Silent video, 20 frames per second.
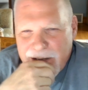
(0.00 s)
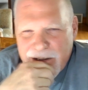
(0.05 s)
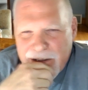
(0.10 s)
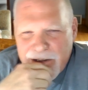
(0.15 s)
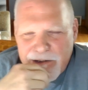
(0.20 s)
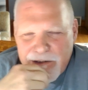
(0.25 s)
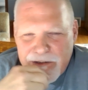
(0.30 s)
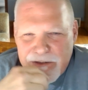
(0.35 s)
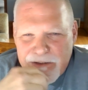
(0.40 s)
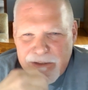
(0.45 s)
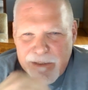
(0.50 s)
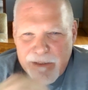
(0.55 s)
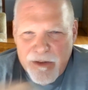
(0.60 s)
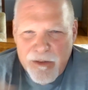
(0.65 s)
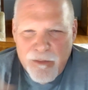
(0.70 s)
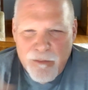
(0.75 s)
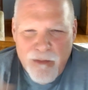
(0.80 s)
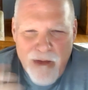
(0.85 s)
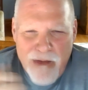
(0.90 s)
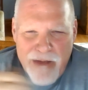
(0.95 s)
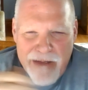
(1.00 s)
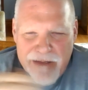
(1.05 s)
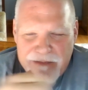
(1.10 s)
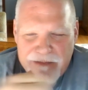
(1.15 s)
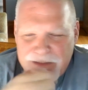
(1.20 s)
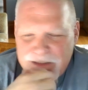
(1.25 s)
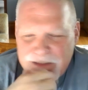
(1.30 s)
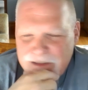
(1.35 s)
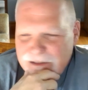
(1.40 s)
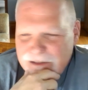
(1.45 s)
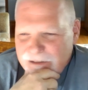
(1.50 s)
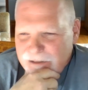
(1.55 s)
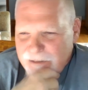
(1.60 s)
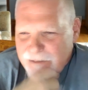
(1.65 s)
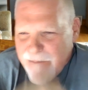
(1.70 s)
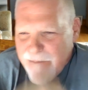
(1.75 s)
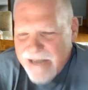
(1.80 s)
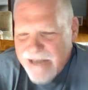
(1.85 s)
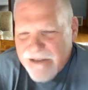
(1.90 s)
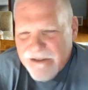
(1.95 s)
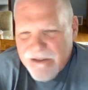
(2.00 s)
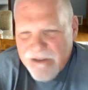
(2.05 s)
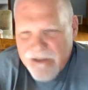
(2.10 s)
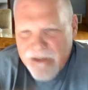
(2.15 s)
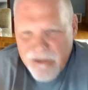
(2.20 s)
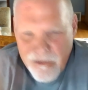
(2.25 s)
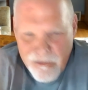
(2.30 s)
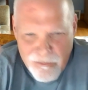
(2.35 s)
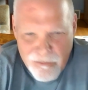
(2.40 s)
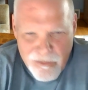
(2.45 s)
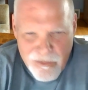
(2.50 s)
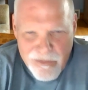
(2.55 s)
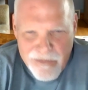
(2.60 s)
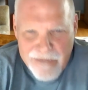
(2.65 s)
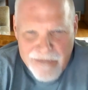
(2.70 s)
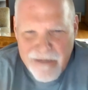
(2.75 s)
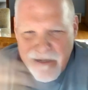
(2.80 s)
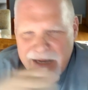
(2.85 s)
some of the provinces of Mexico, whatever.